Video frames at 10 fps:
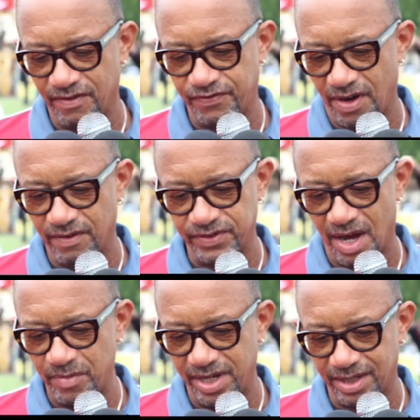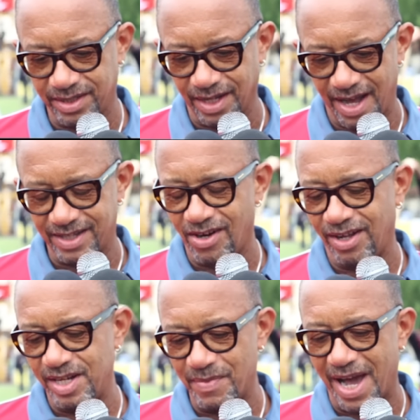of, of Dominic. I
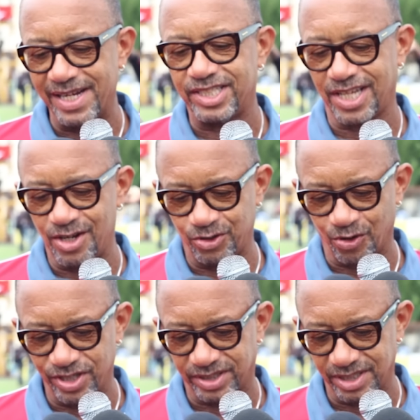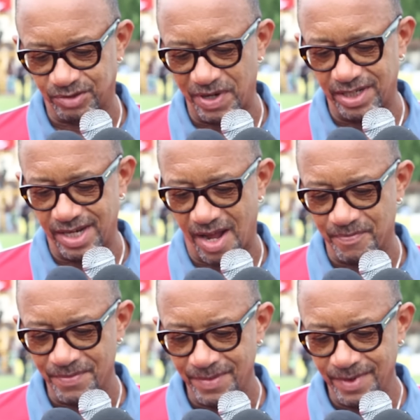call him Alessandro. It's his middle
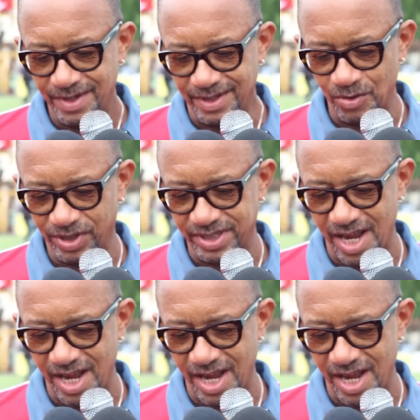name. He was